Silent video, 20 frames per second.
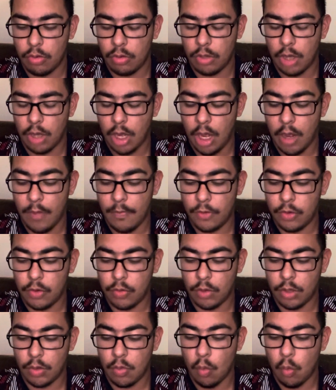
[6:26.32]

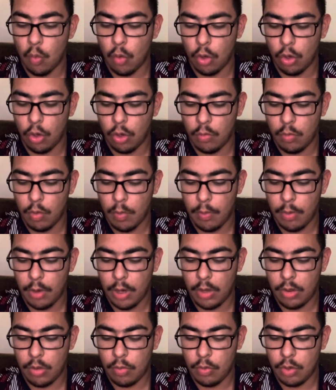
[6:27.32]
Tariq Woolen will
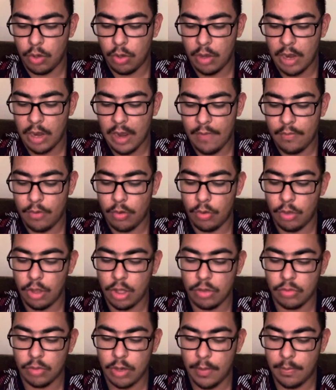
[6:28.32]
play, so we don't have those
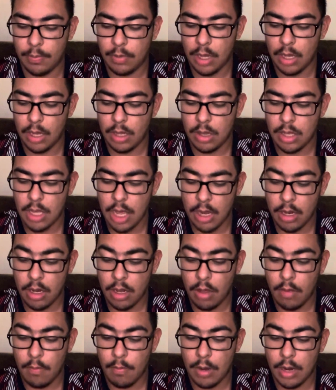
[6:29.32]
injury updates yet.
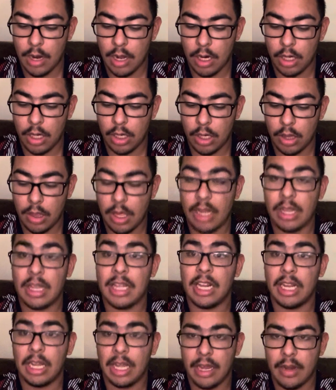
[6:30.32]
But I'm going to take the
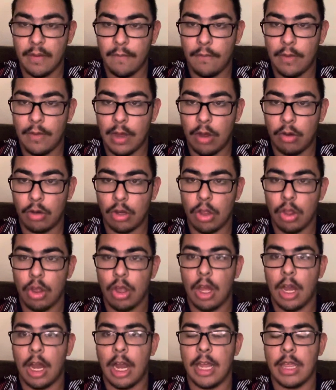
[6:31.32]
Atlanta Falcons.
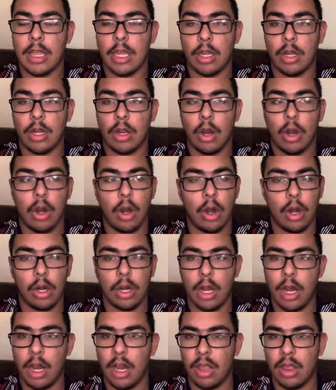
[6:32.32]
I think Kirk
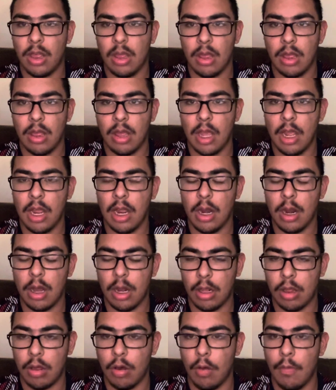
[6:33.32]
Cousins in
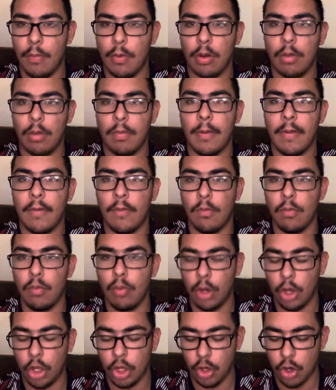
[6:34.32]
October has been
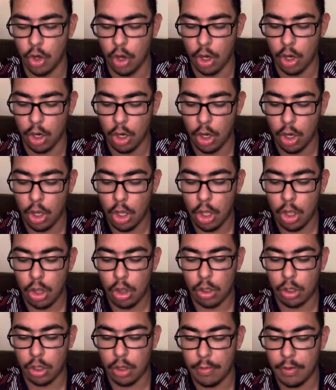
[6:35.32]
really good.
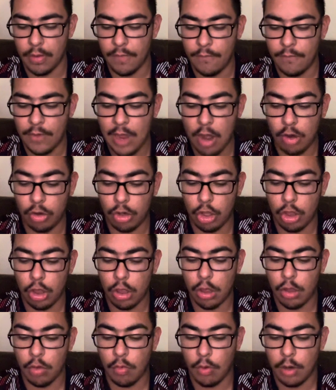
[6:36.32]
So give me the Falcons,
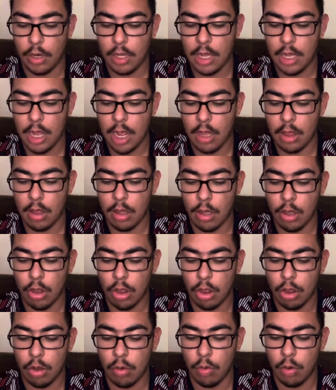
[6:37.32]

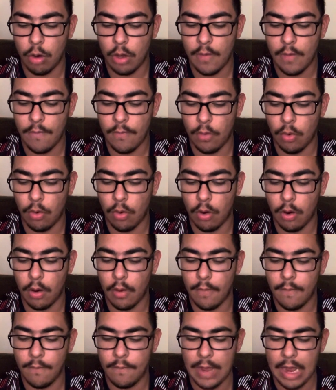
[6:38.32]
28-24
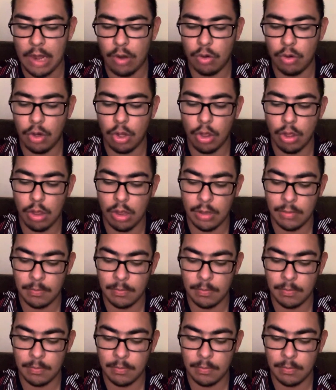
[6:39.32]
Falcons.